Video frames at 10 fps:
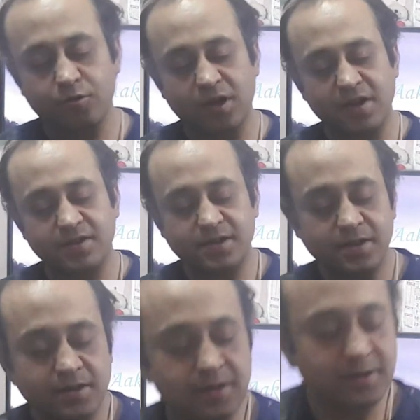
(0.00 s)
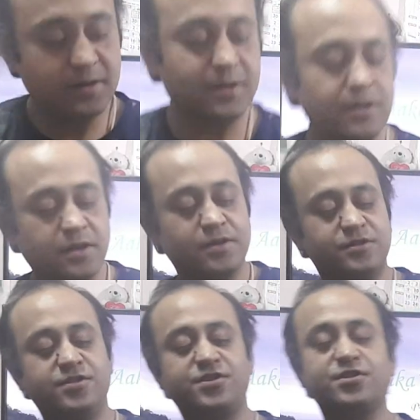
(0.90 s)
So guys,
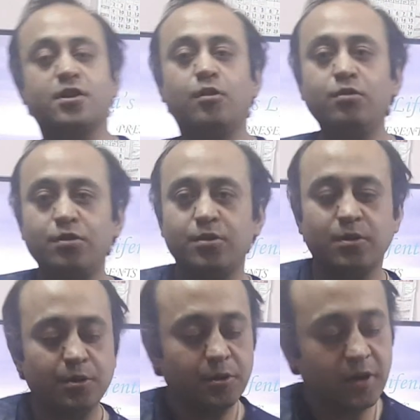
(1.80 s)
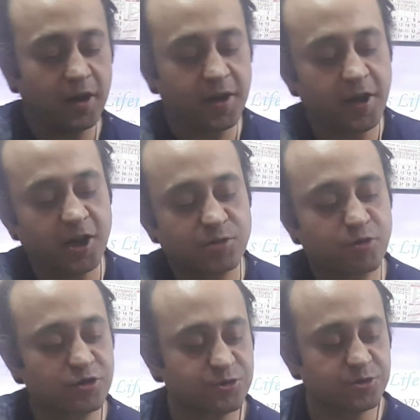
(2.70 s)
this is how an
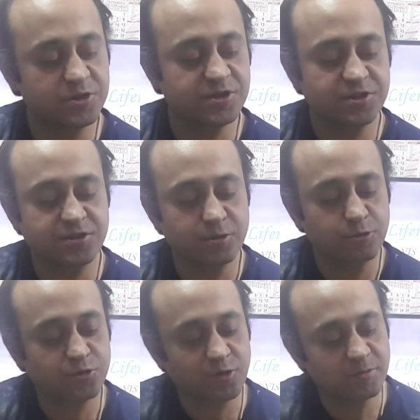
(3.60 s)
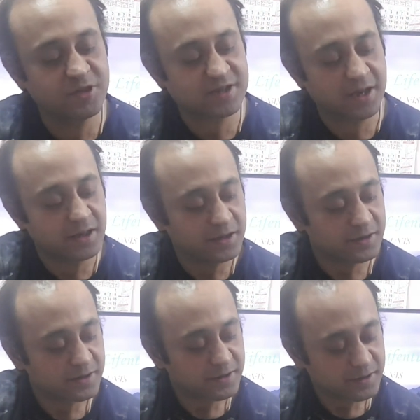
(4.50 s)
Xbox 360 looks from
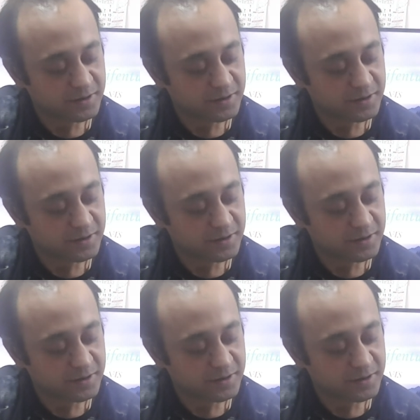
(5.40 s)
inside,